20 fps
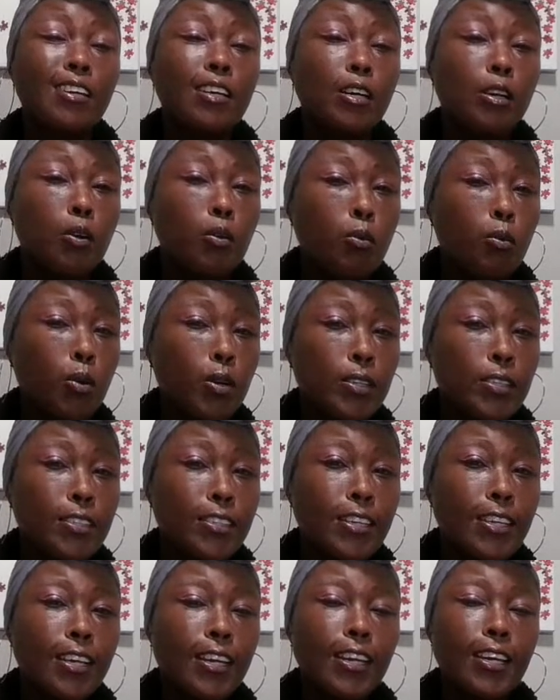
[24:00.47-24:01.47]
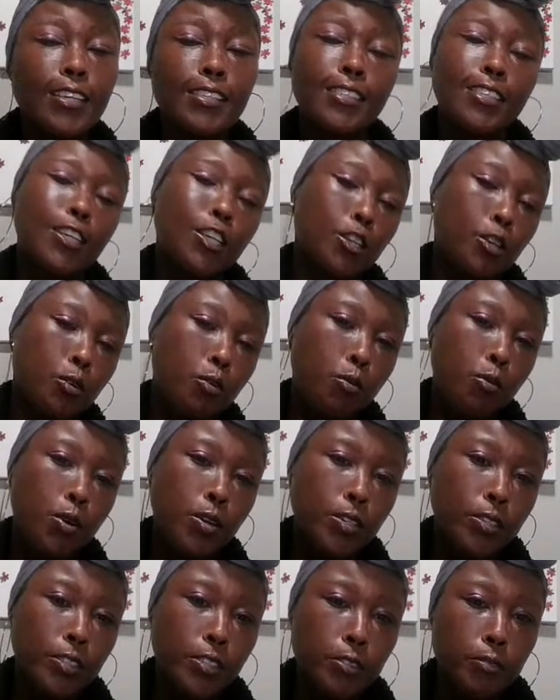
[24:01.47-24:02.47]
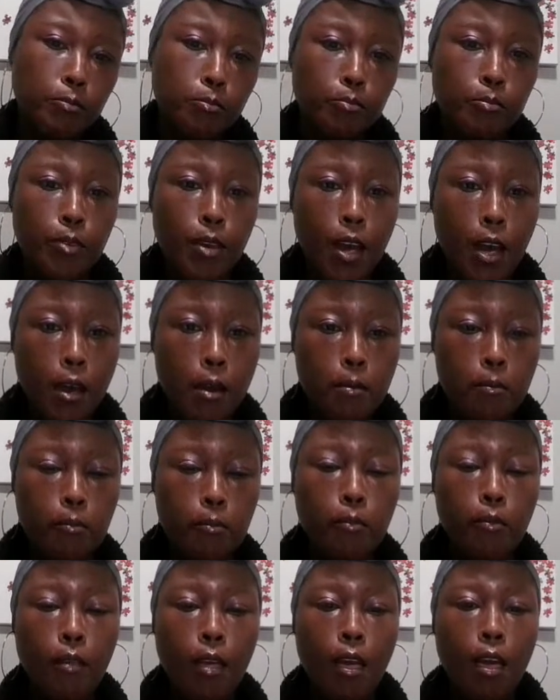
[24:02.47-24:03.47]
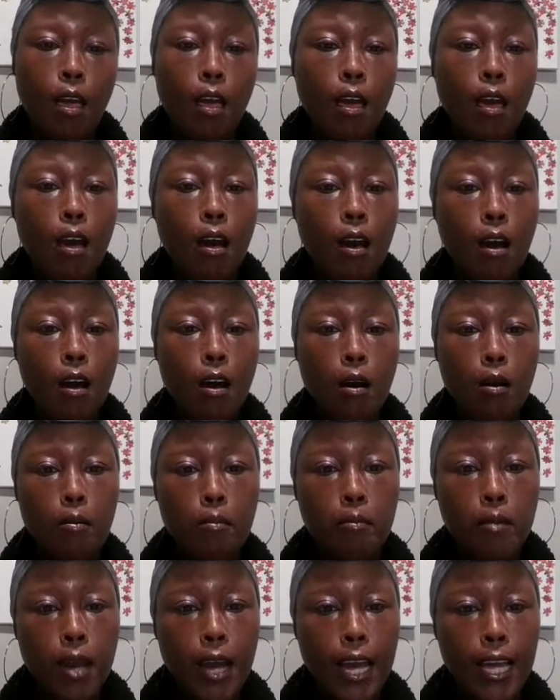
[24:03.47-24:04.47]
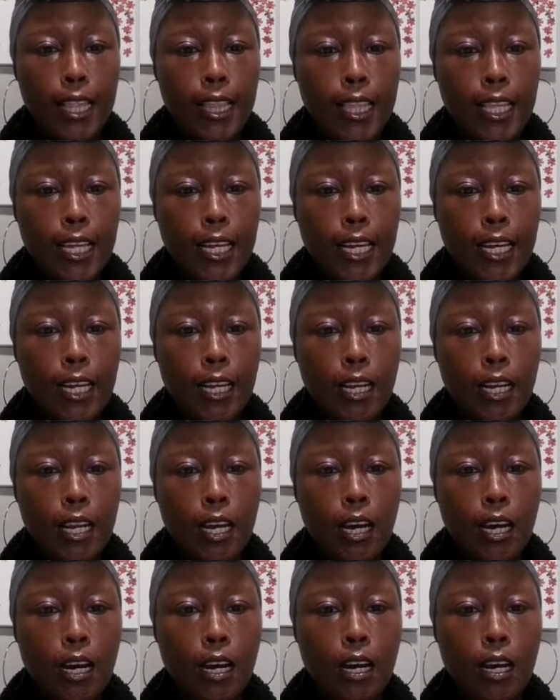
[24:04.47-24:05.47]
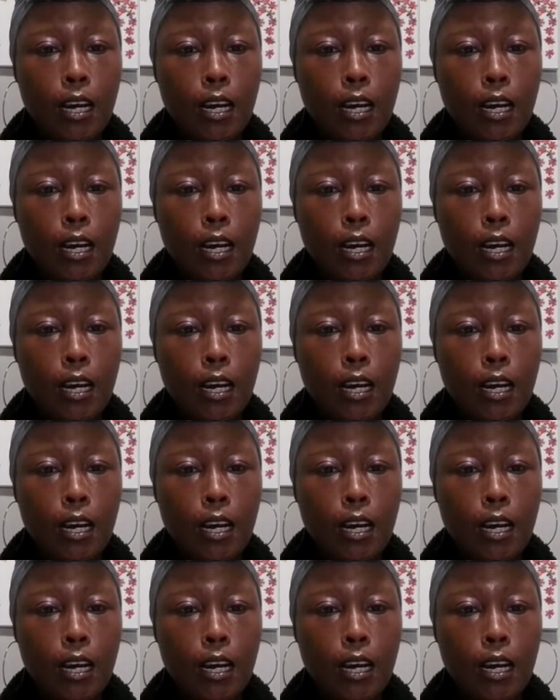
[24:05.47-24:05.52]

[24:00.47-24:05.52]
good quartz to get is clear quartz. Okay, and then